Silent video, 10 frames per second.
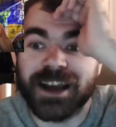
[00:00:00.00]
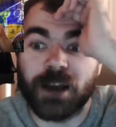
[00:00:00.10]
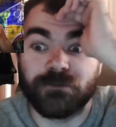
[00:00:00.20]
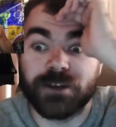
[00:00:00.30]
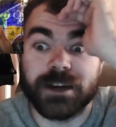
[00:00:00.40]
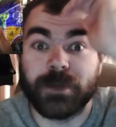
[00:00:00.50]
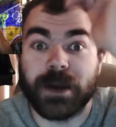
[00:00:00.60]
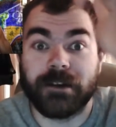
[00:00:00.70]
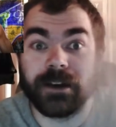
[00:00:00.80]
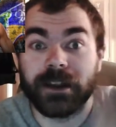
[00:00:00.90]
I can't read,
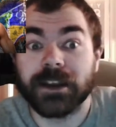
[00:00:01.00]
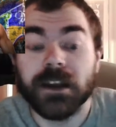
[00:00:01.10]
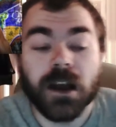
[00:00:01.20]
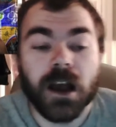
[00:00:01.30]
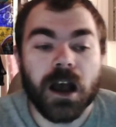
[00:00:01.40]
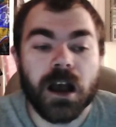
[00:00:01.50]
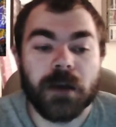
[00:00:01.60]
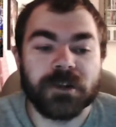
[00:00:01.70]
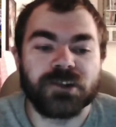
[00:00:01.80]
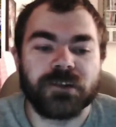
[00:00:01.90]
apparently.
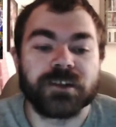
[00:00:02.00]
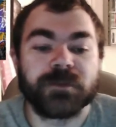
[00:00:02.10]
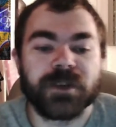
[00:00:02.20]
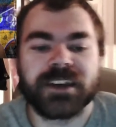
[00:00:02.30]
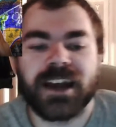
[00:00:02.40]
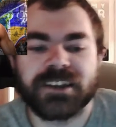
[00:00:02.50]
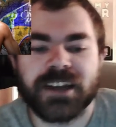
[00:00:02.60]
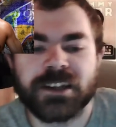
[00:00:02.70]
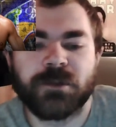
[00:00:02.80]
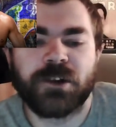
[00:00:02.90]
Big Show versus Big Cass,
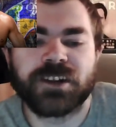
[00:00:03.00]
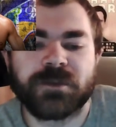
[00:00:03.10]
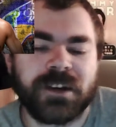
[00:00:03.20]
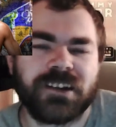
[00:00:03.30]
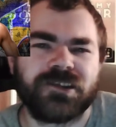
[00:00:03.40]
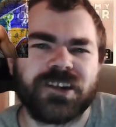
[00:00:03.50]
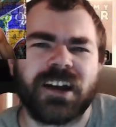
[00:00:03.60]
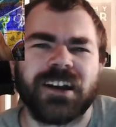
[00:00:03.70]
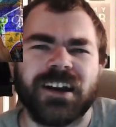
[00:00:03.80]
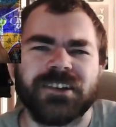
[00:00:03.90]
Enzo Amore spinning a
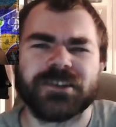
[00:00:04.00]
shark cage.